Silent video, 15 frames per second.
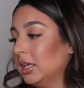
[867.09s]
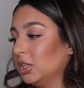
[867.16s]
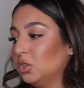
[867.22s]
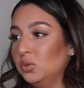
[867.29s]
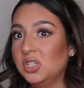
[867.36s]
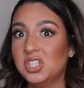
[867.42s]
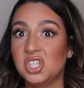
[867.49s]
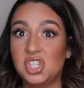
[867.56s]
Like,
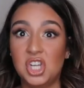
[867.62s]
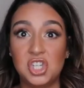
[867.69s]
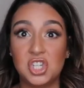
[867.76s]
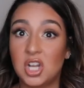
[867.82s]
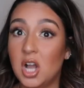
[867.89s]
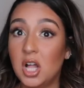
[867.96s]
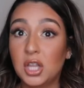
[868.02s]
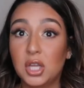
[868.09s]
you need to change
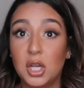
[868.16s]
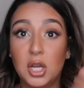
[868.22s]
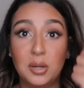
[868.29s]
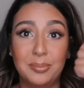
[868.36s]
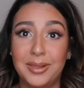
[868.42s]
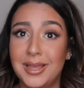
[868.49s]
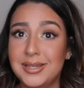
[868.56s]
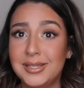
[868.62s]
a
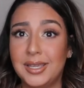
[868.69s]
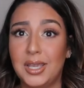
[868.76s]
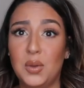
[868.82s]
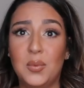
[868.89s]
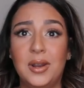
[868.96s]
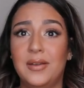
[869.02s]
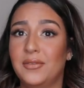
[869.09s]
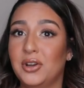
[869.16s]
color,
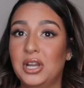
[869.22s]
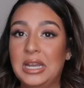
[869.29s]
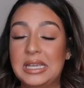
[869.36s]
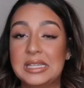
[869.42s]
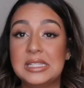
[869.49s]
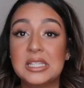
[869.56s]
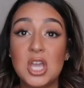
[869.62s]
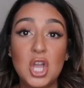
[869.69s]
blending, whatever it
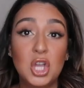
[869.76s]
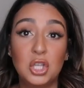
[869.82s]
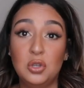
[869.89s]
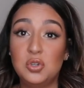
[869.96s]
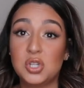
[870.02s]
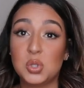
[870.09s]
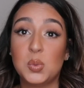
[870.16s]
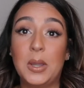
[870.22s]
is,
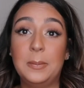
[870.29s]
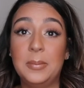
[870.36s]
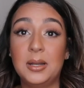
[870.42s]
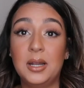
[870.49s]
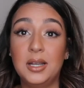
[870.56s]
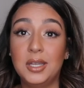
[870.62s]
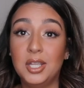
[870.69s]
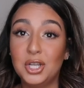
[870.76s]
you just wipe it
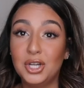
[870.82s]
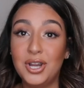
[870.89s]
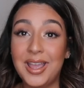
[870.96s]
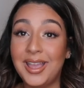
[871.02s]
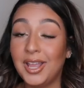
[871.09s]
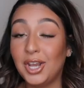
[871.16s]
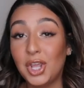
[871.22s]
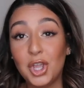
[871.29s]
on here
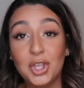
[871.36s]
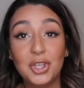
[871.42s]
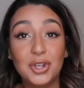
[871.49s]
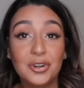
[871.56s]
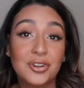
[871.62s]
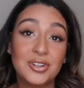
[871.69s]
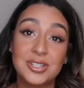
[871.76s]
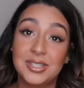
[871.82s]
and
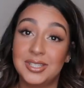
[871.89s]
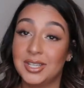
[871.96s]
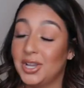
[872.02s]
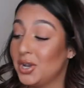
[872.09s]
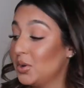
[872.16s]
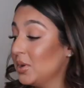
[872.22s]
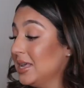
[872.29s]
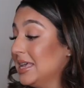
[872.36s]
you're good to
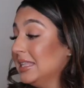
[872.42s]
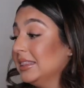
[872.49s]
go.